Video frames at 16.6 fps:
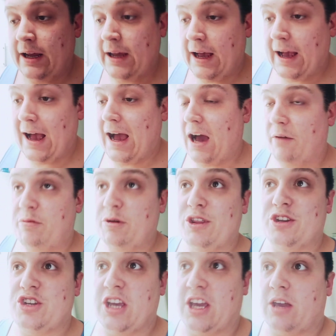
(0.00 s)
I've put
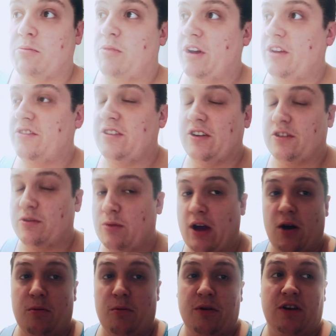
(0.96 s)
the chicken breast in as
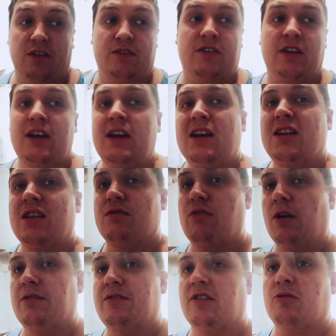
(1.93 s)
well because the
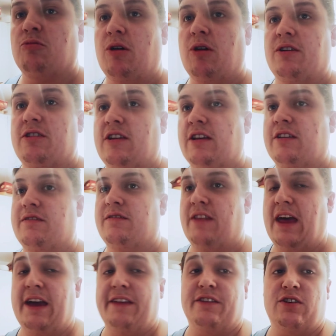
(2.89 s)
roasting process for
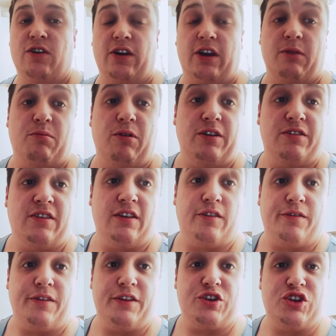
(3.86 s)
that and the cooking process
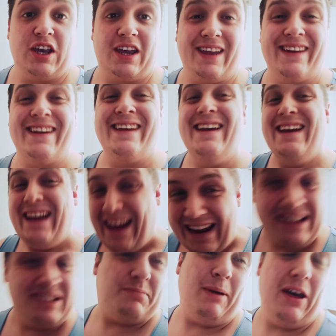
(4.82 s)
for the chicken
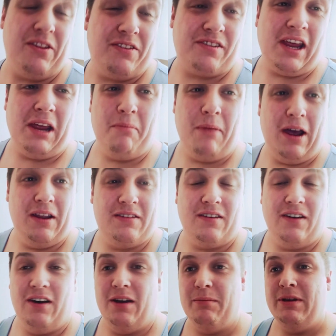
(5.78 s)
is about the same amount of
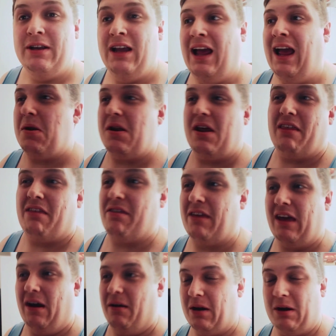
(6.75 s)
time. And the other
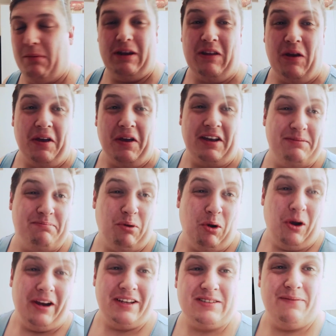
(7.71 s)
thing I'm going to be doing is
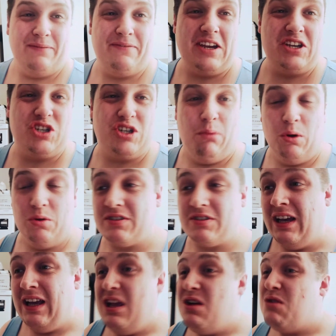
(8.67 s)
boiling some vegetables,
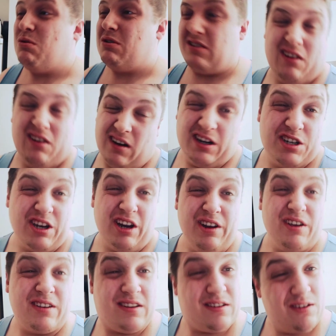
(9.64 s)
which I'm not going to show
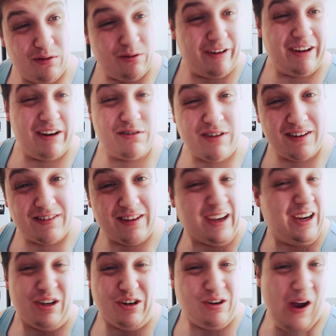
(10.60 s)
you because it's not really interesting
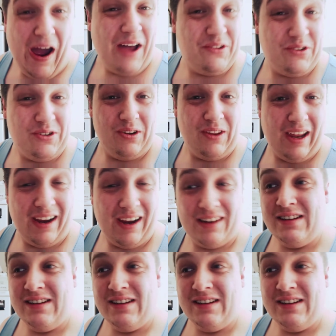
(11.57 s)
and you know how to do that.